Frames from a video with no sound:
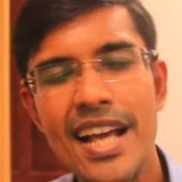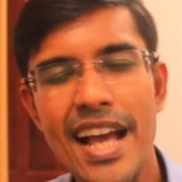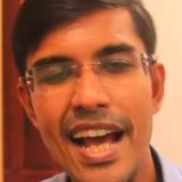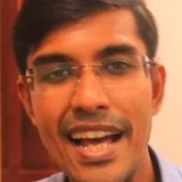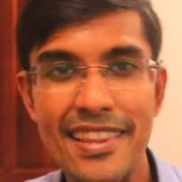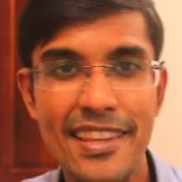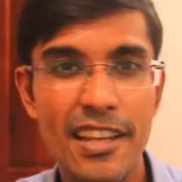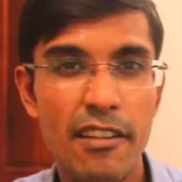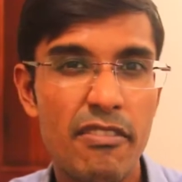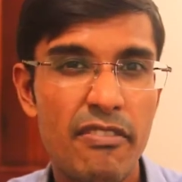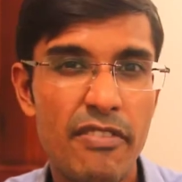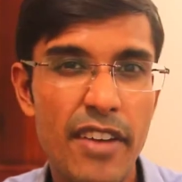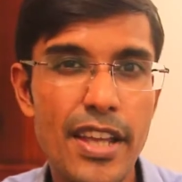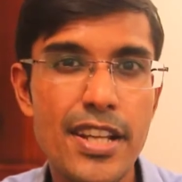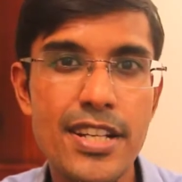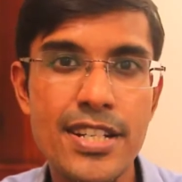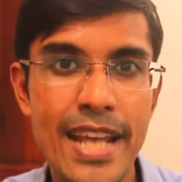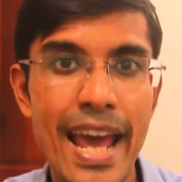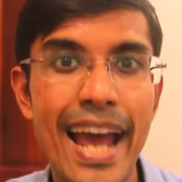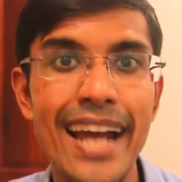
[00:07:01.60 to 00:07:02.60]
and they're very
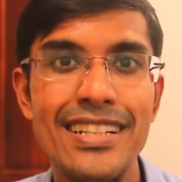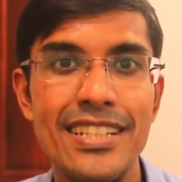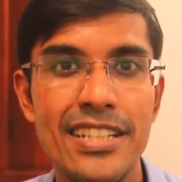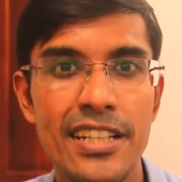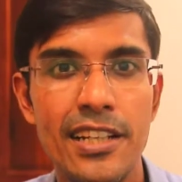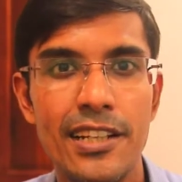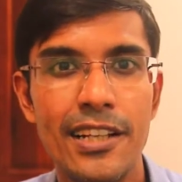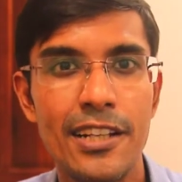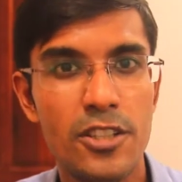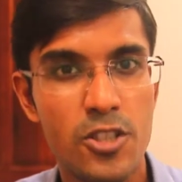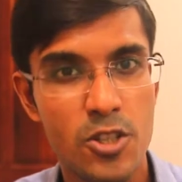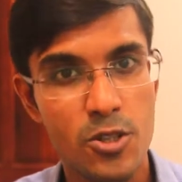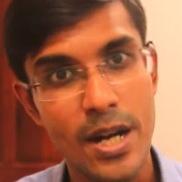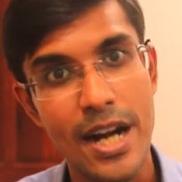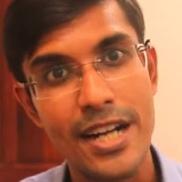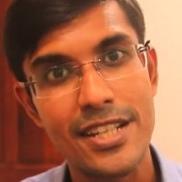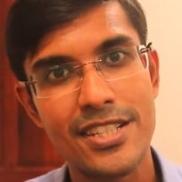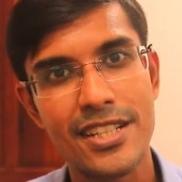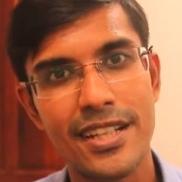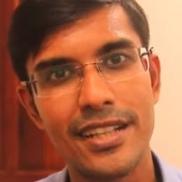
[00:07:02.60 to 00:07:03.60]
tactical and
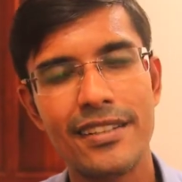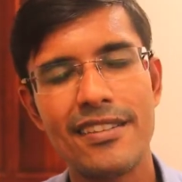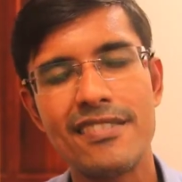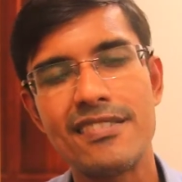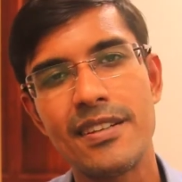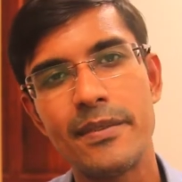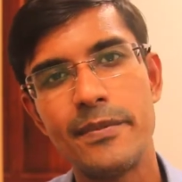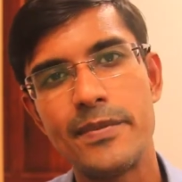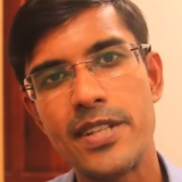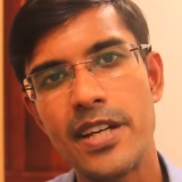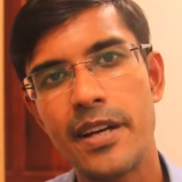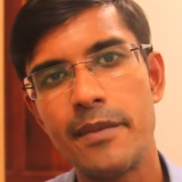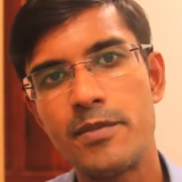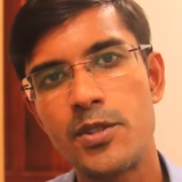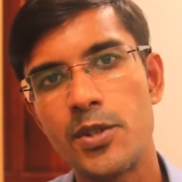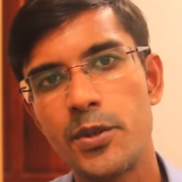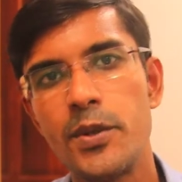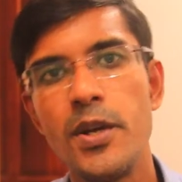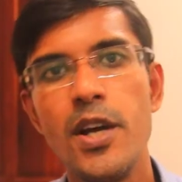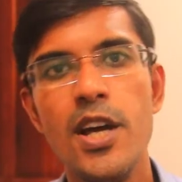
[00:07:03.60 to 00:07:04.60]
strategic at the same time
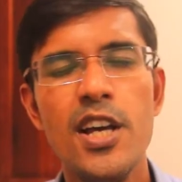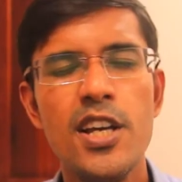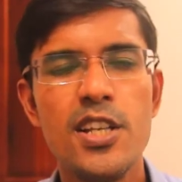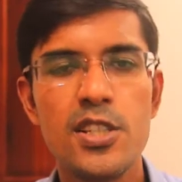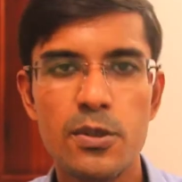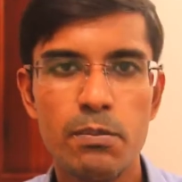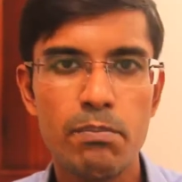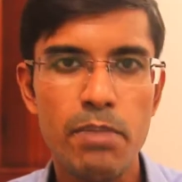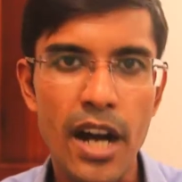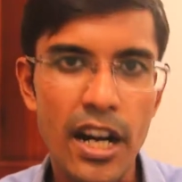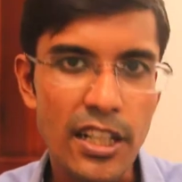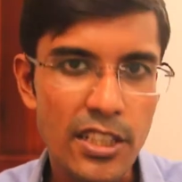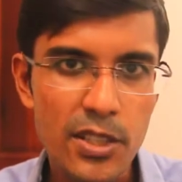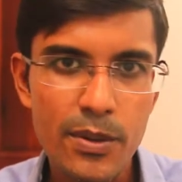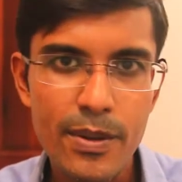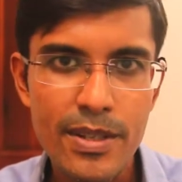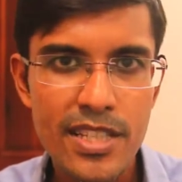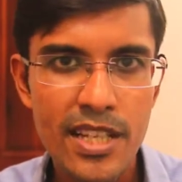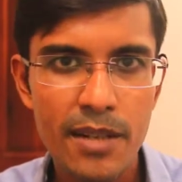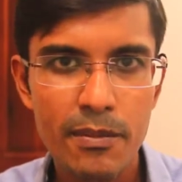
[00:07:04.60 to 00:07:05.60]
too. So partner
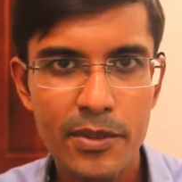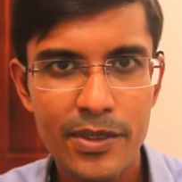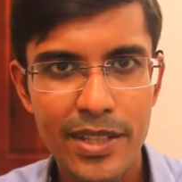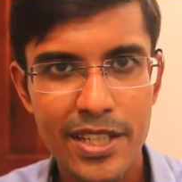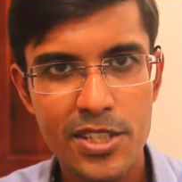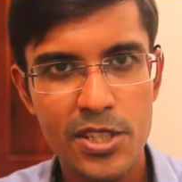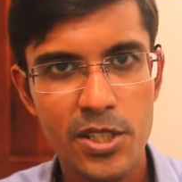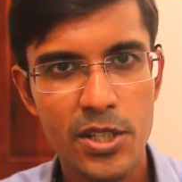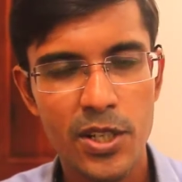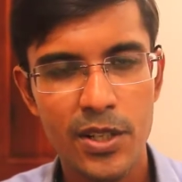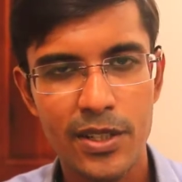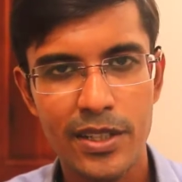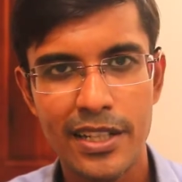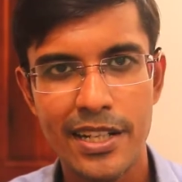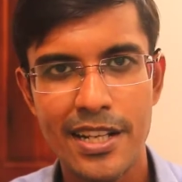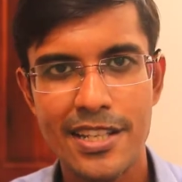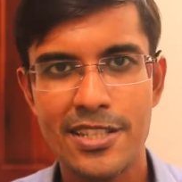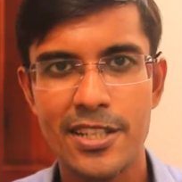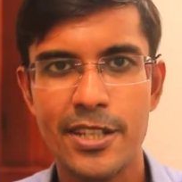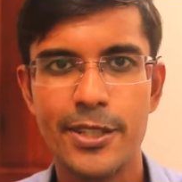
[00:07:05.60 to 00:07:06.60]
with some of the HDD
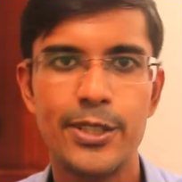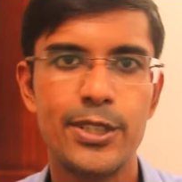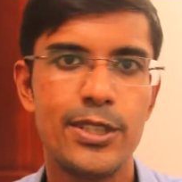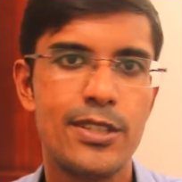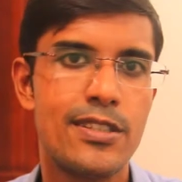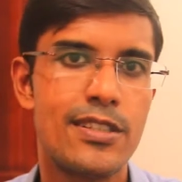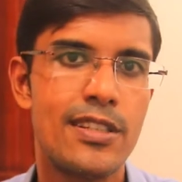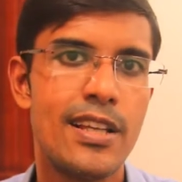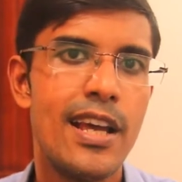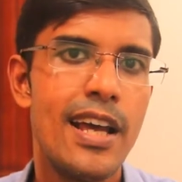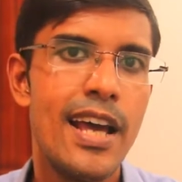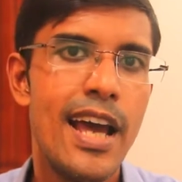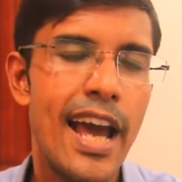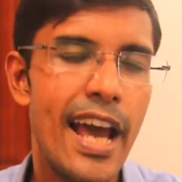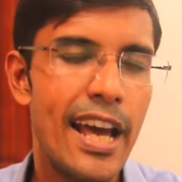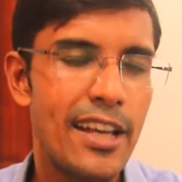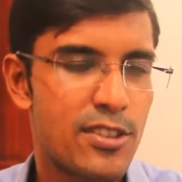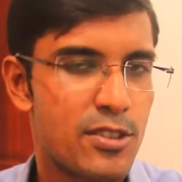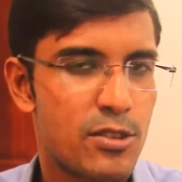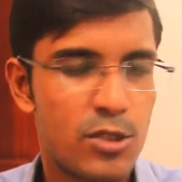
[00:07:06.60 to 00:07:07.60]
organizations.
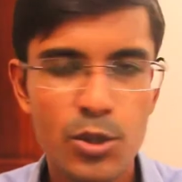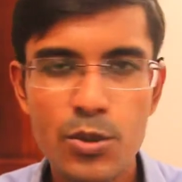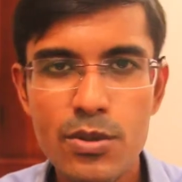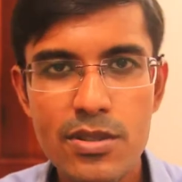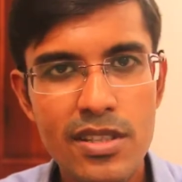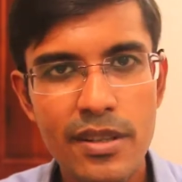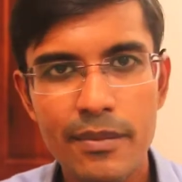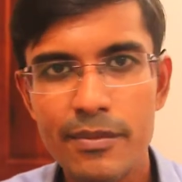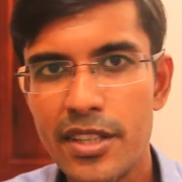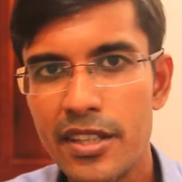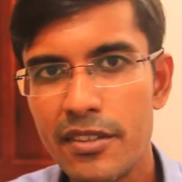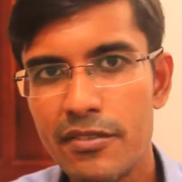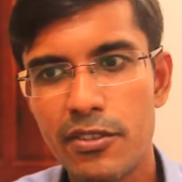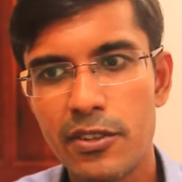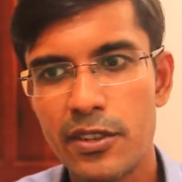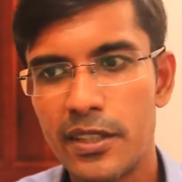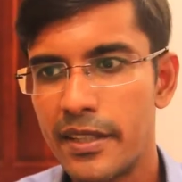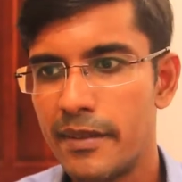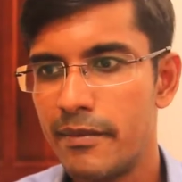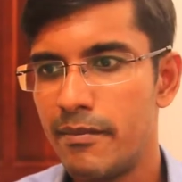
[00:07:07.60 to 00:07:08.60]
Do something for
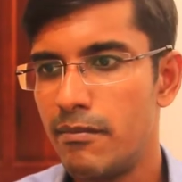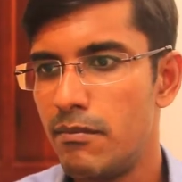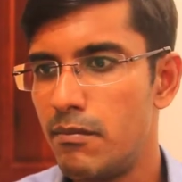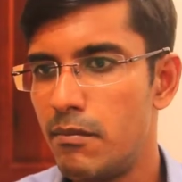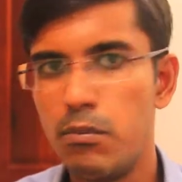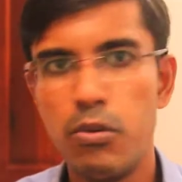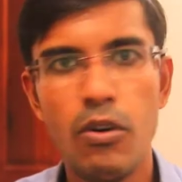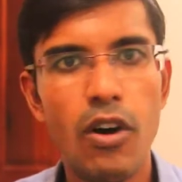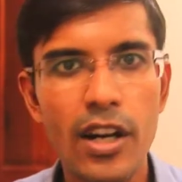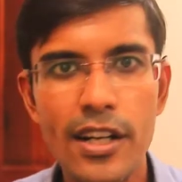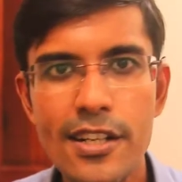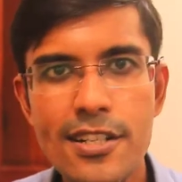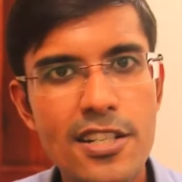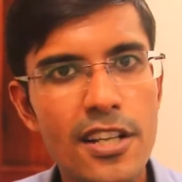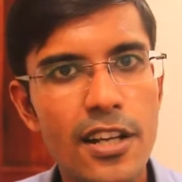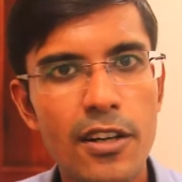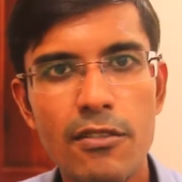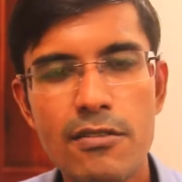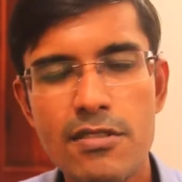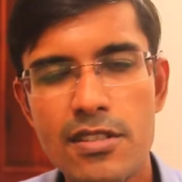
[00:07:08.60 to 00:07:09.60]
them. Volunteer
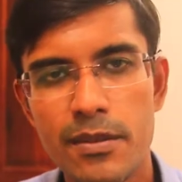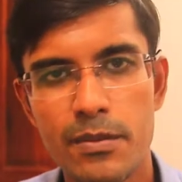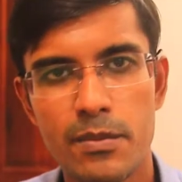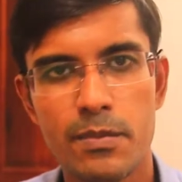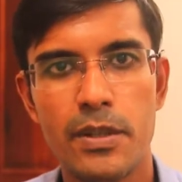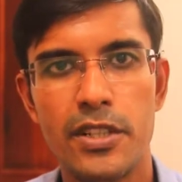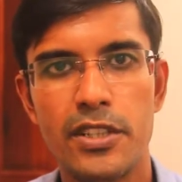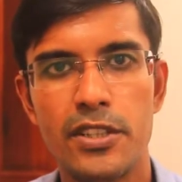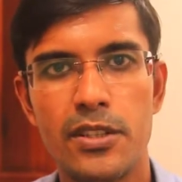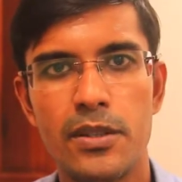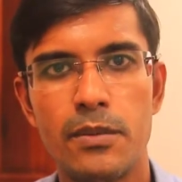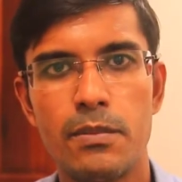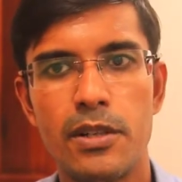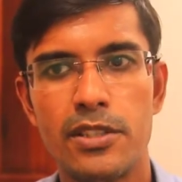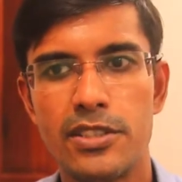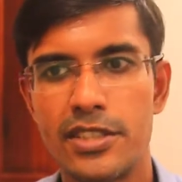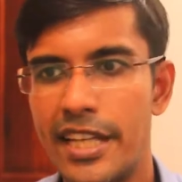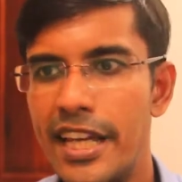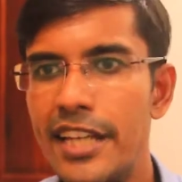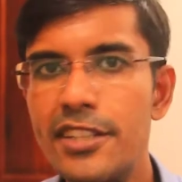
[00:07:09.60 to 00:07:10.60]
on some particular
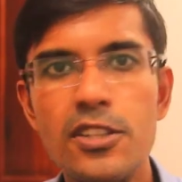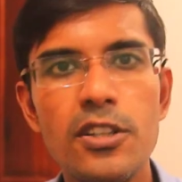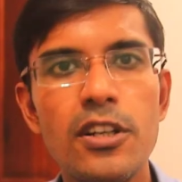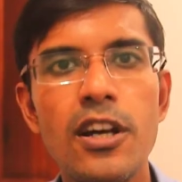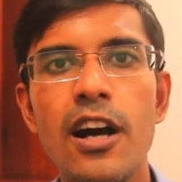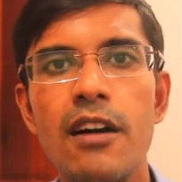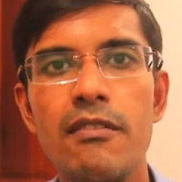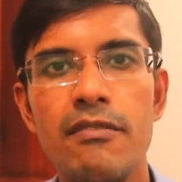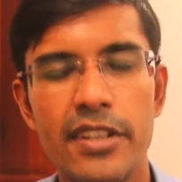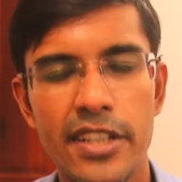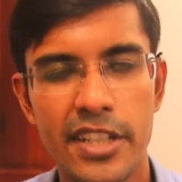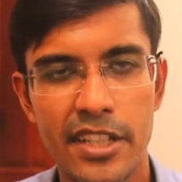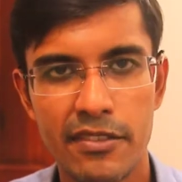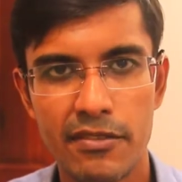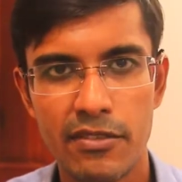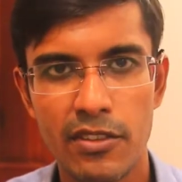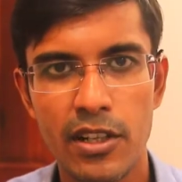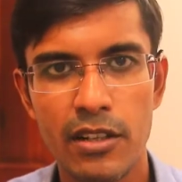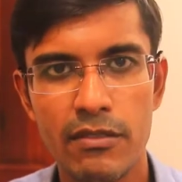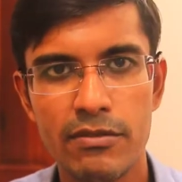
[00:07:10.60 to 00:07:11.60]
project. Get your company
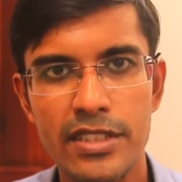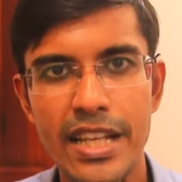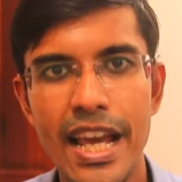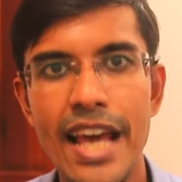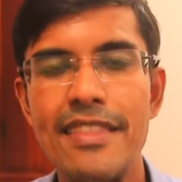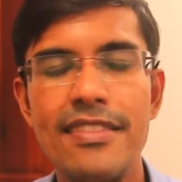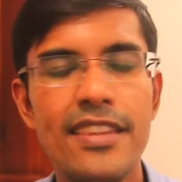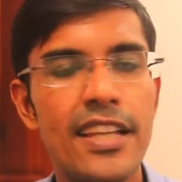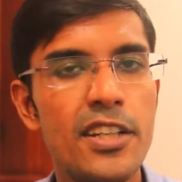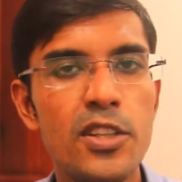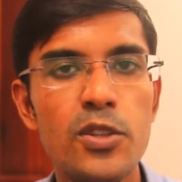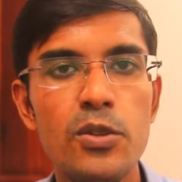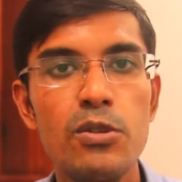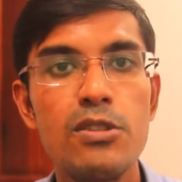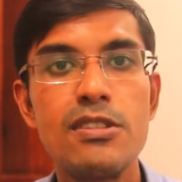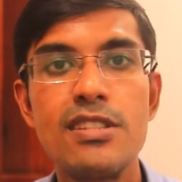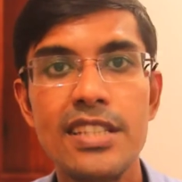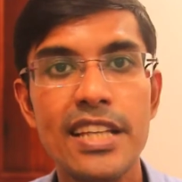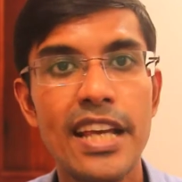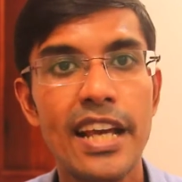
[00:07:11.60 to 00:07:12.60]
involved, and then you will
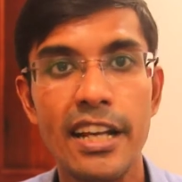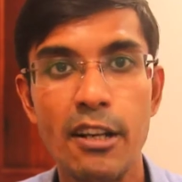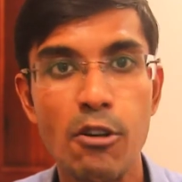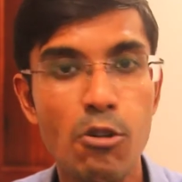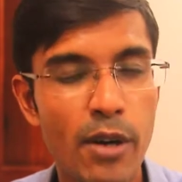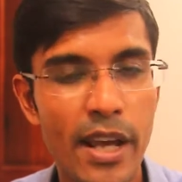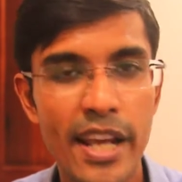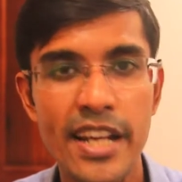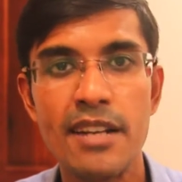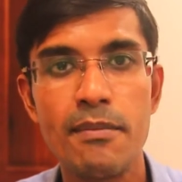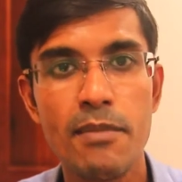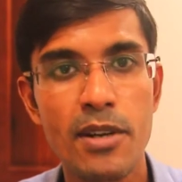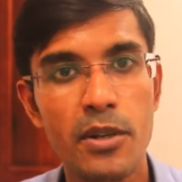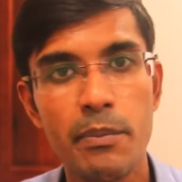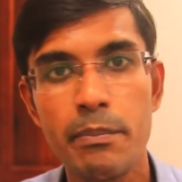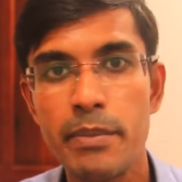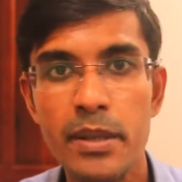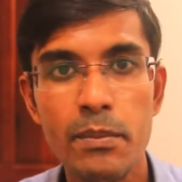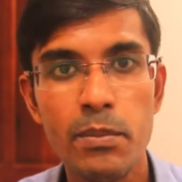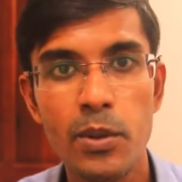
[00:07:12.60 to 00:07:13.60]
see a great amount of
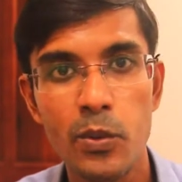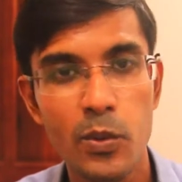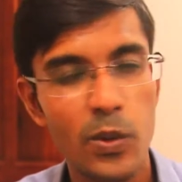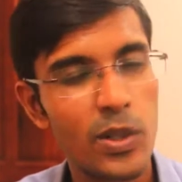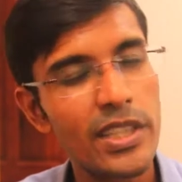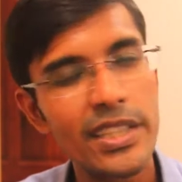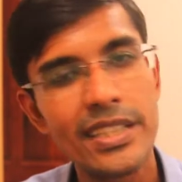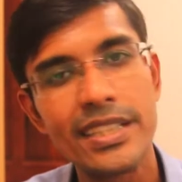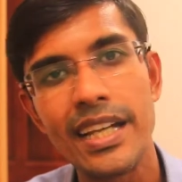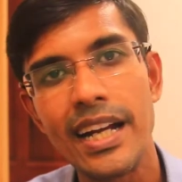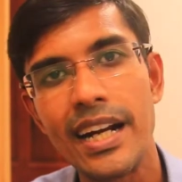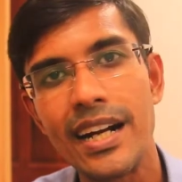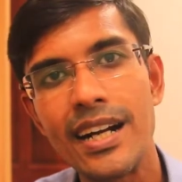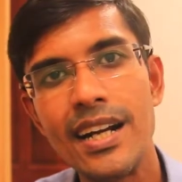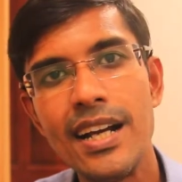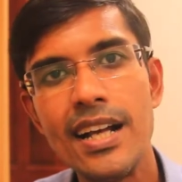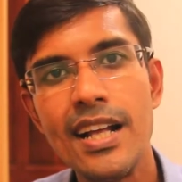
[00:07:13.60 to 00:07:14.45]
people working there.